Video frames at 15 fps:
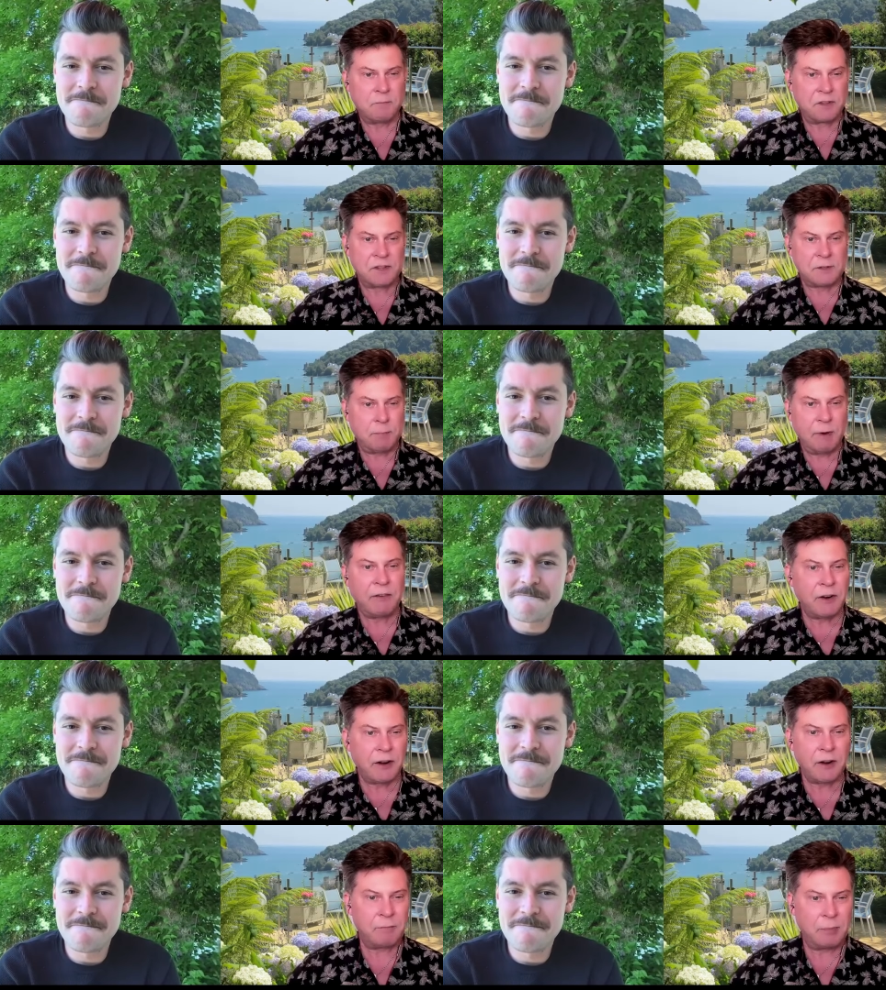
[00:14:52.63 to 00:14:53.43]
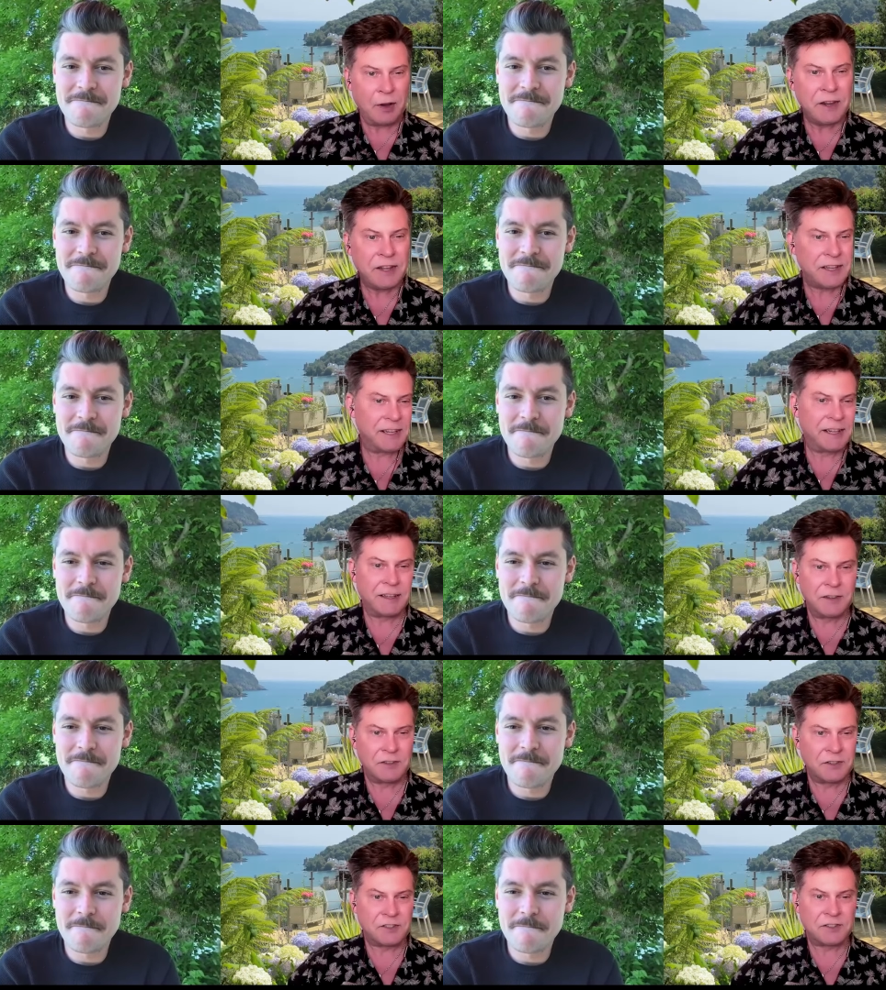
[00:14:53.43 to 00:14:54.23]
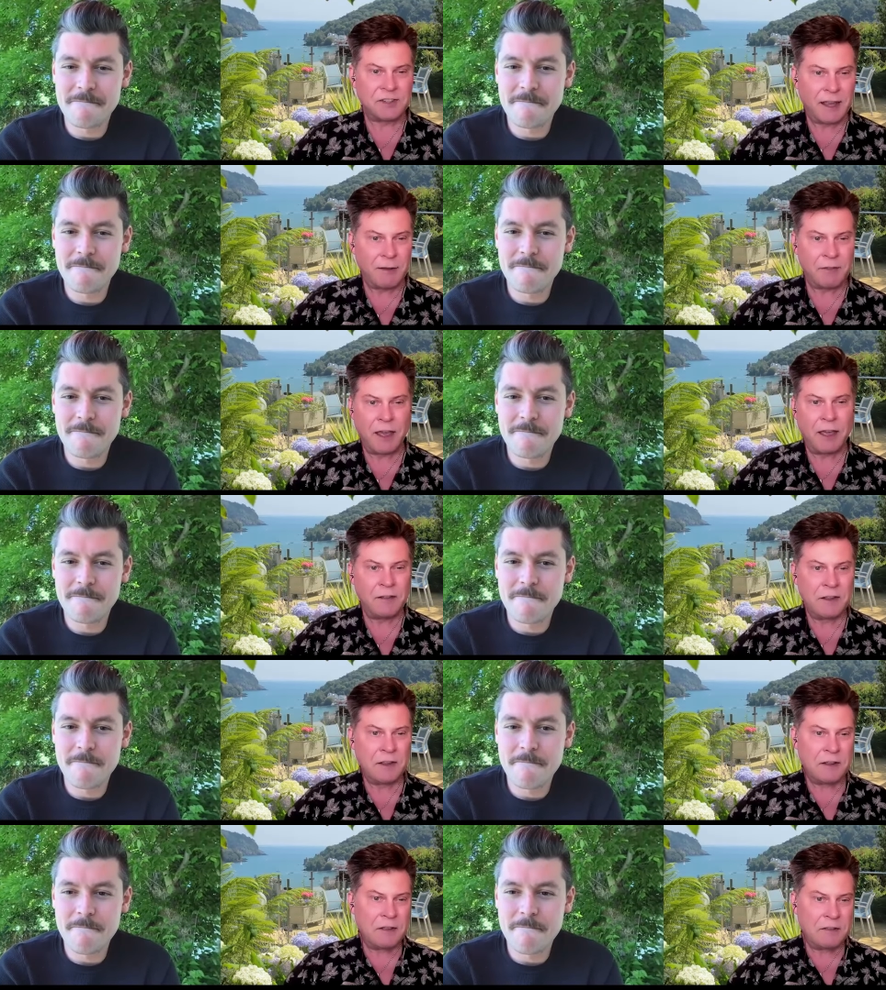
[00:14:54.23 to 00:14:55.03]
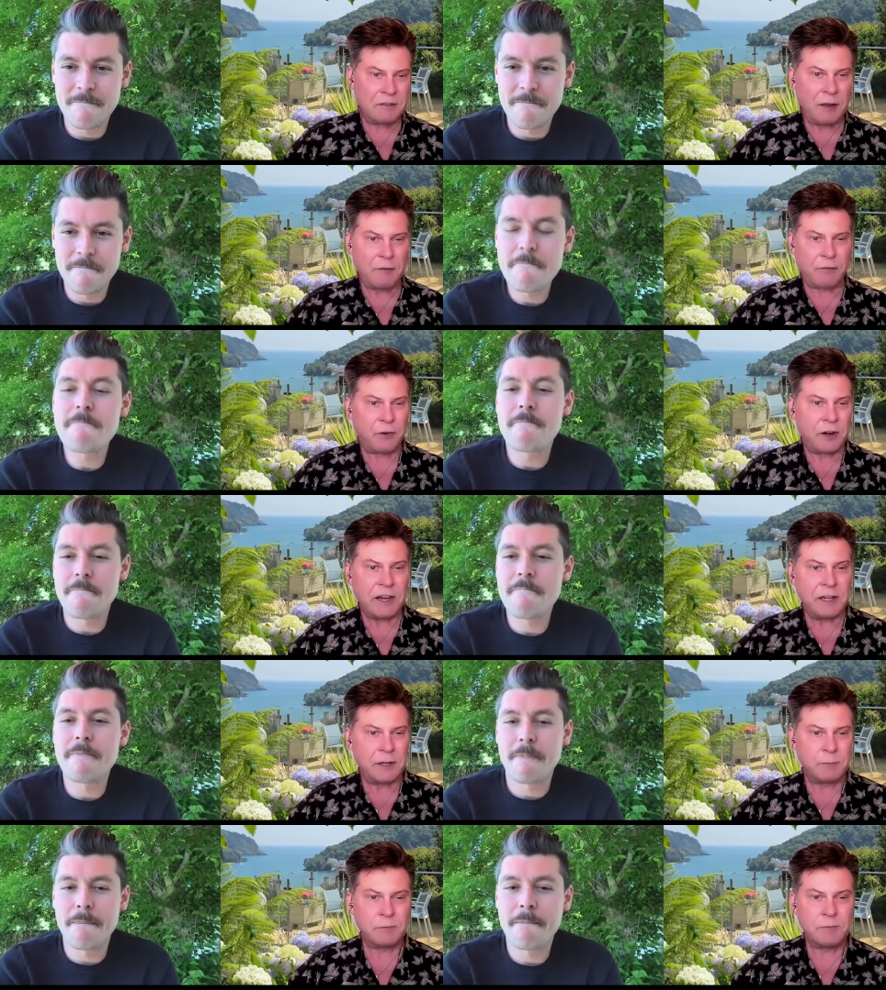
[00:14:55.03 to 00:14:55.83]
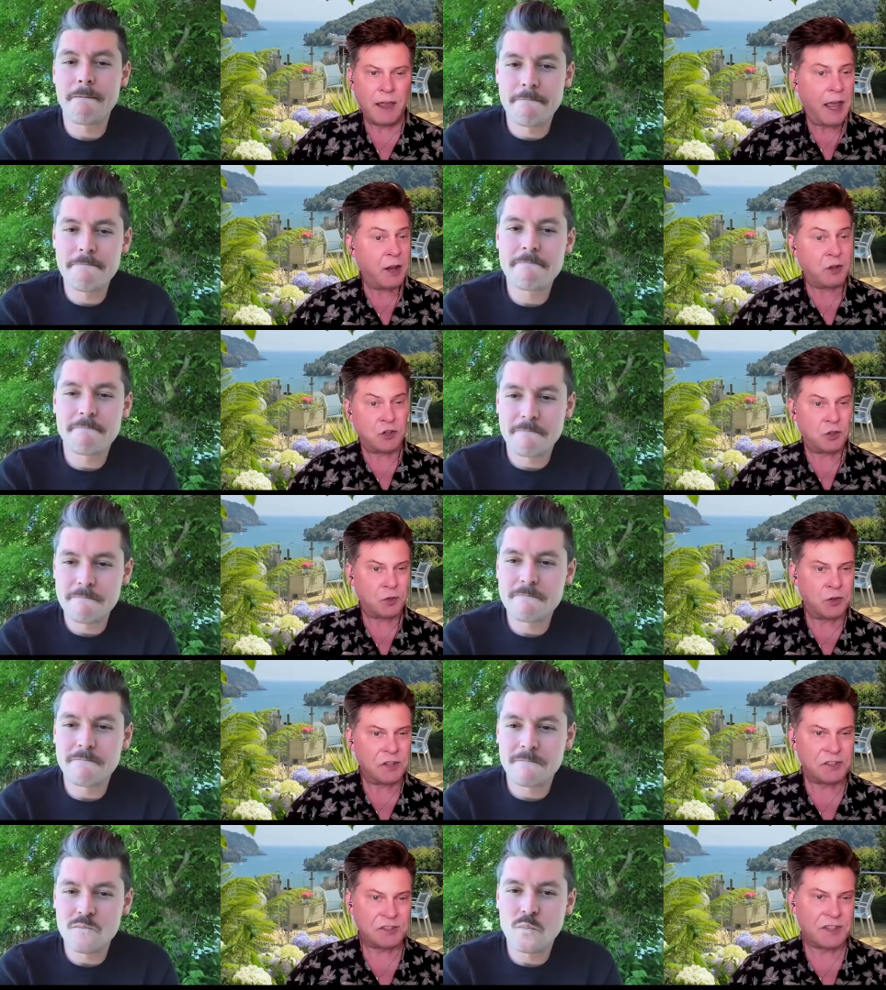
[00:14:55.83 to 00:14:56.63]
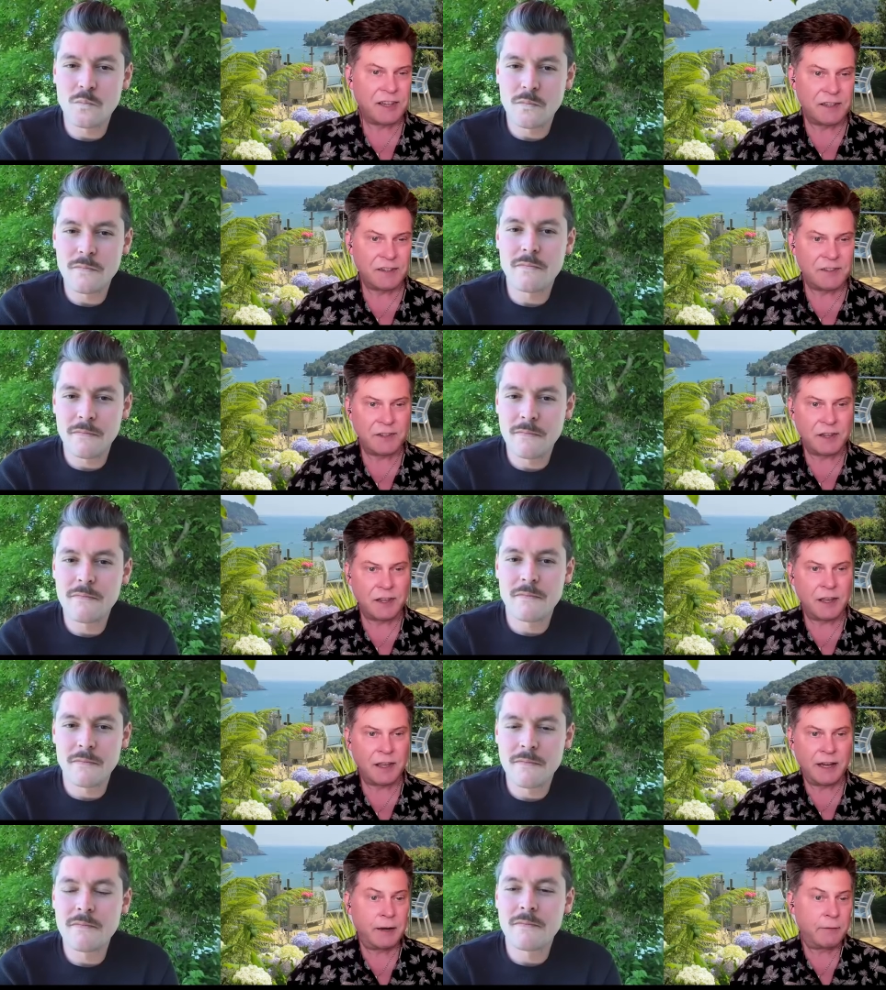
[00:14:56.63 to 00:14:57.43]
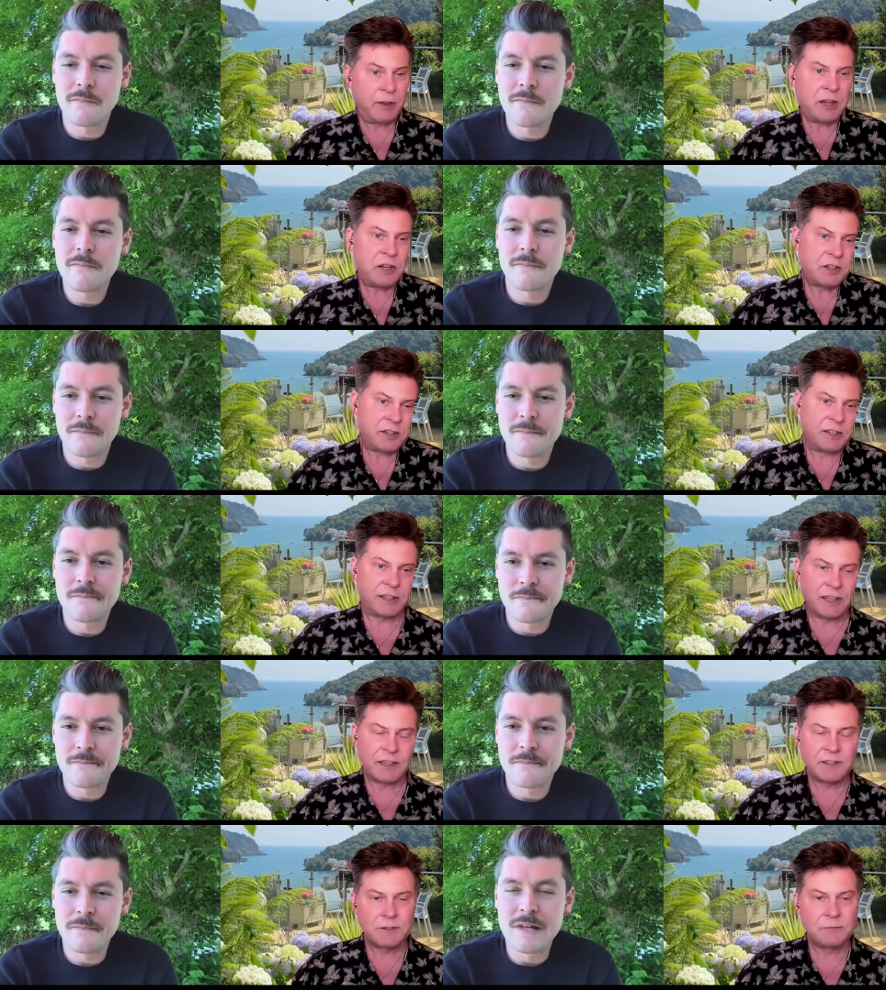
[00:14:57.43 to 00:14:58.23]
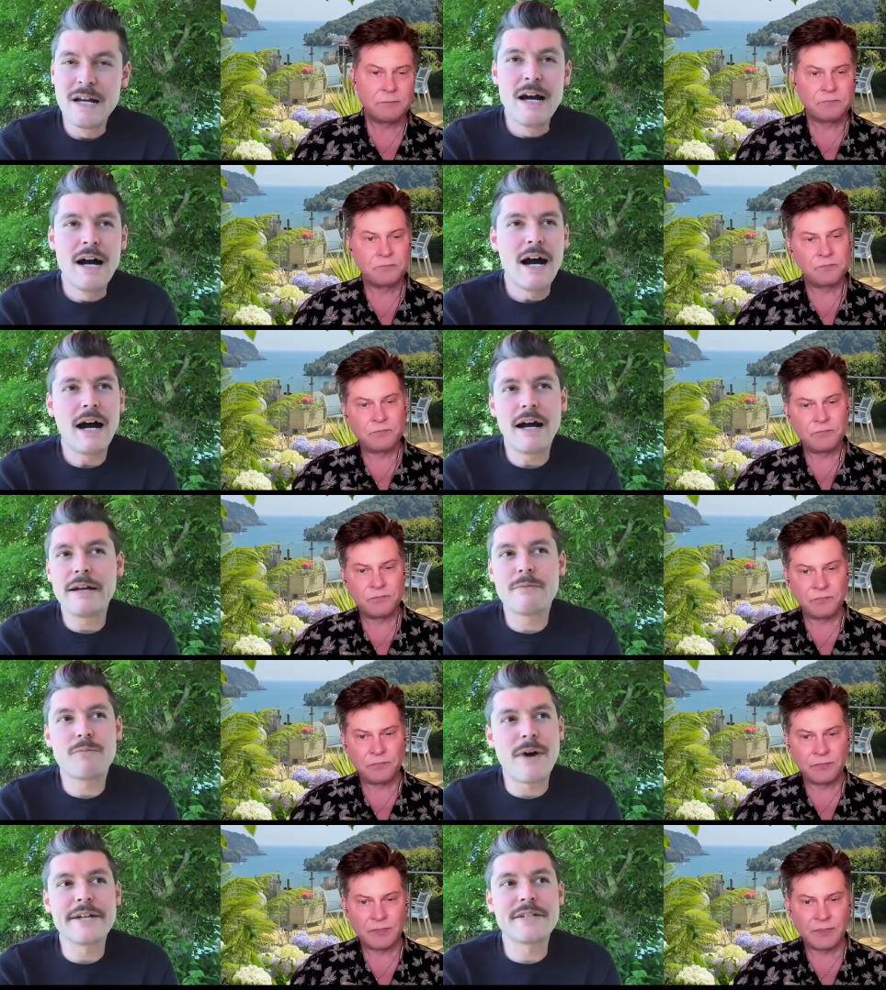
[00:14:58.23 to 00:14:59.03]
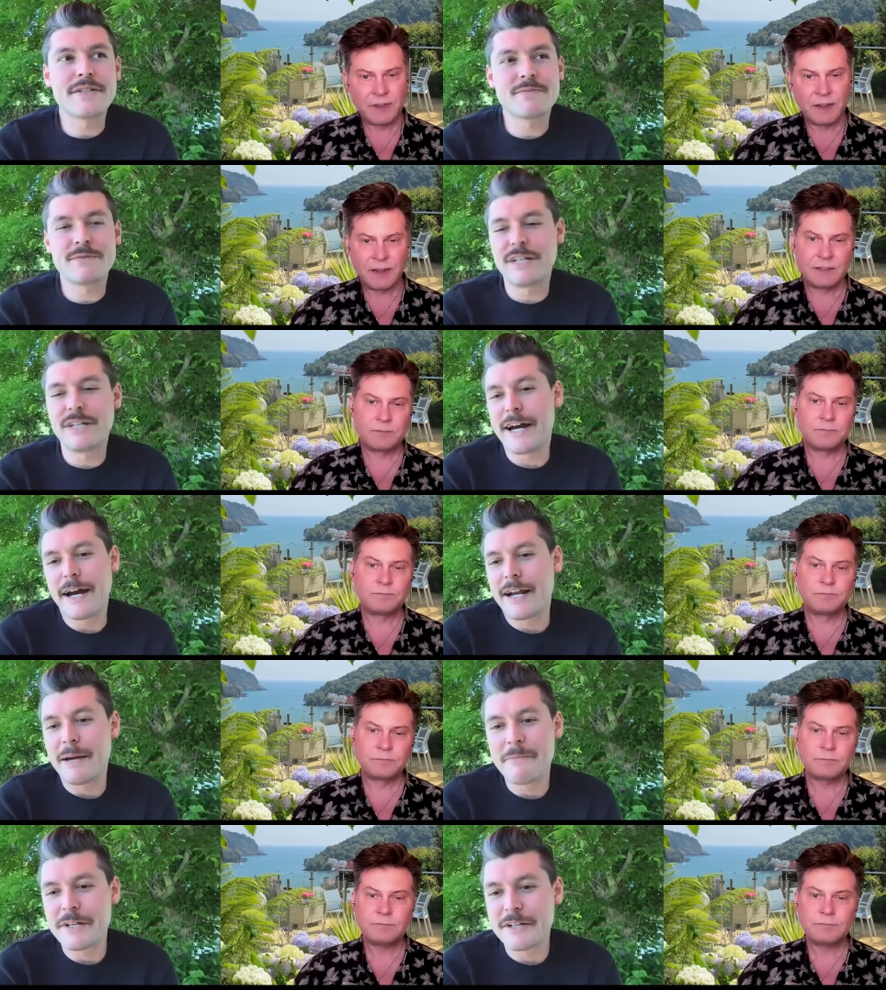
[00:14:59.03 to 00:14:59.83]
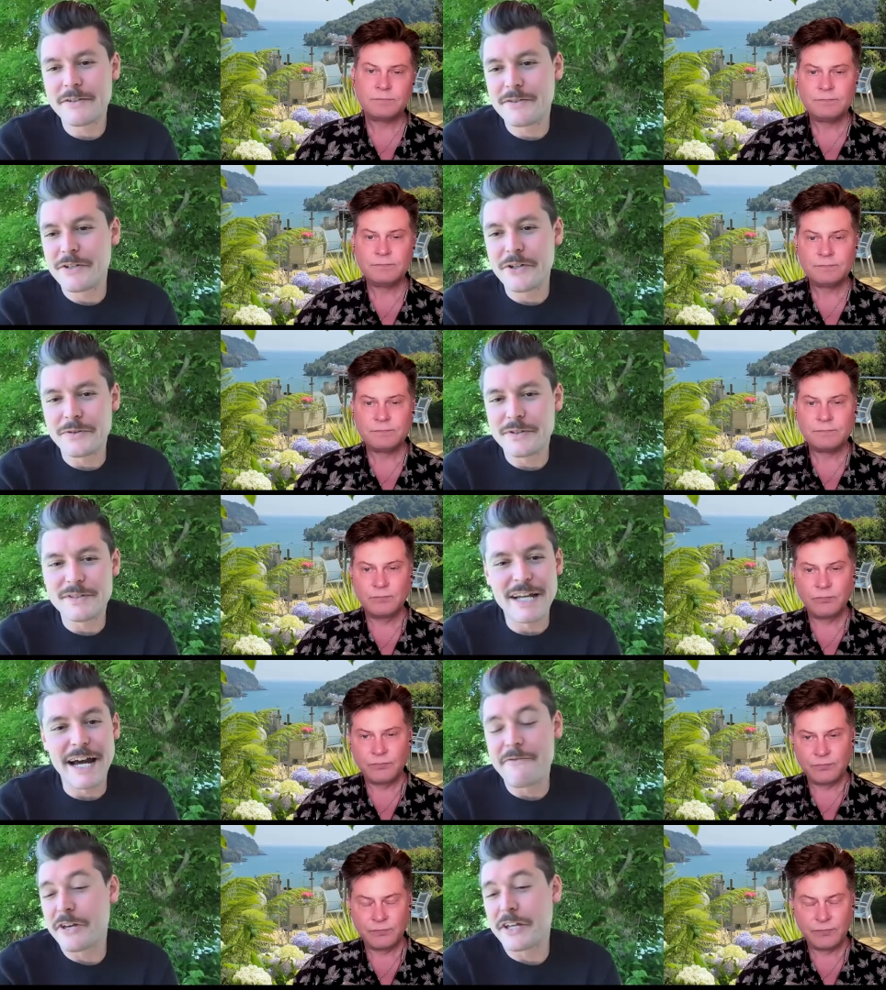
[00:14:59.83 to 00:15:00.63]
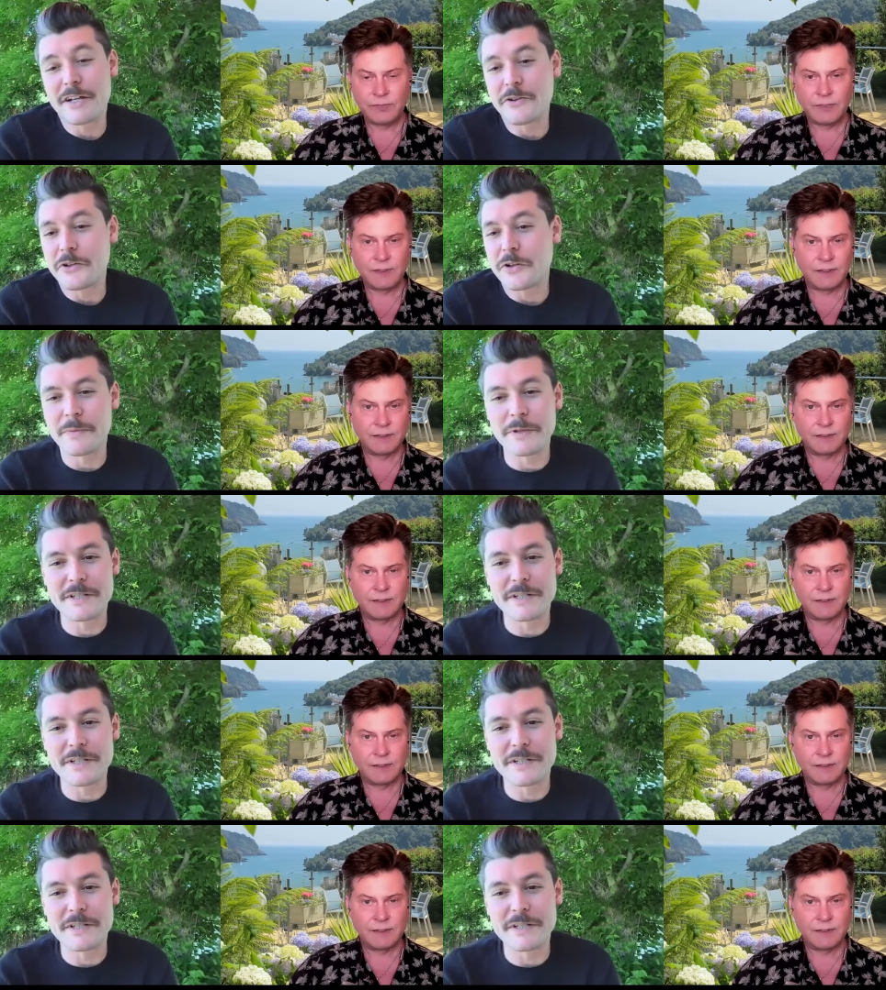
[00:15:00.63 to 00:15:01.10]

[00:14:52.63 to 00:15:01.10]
Speaker 1: the spirit of biking, uh, just to have that that freedom and choice and uh, innovation, I guess.
Speaker 2: It right yeah and i mean you know diving in a little bit